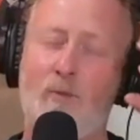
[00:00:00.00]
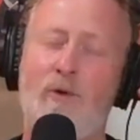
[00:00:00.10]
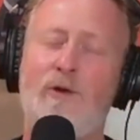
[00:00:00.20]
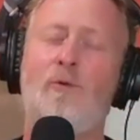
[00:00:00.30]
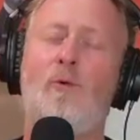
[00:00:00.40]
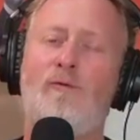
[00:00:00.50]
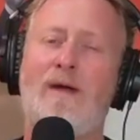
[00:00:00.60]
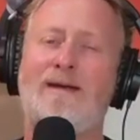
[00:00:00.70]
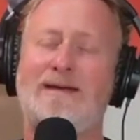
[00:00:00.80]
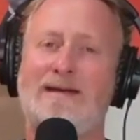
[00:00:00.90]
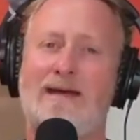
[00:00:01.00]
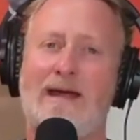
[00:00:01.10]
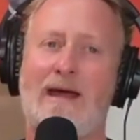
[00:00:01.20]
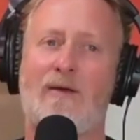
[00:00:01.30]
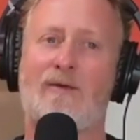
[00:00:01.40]
were you already
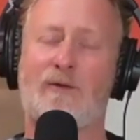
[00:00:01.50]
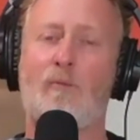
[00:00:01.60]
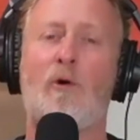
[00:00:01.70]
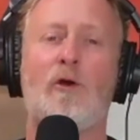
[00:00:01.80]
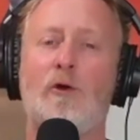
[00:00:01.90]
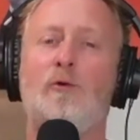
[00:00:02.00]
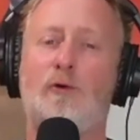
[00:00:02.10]
someone who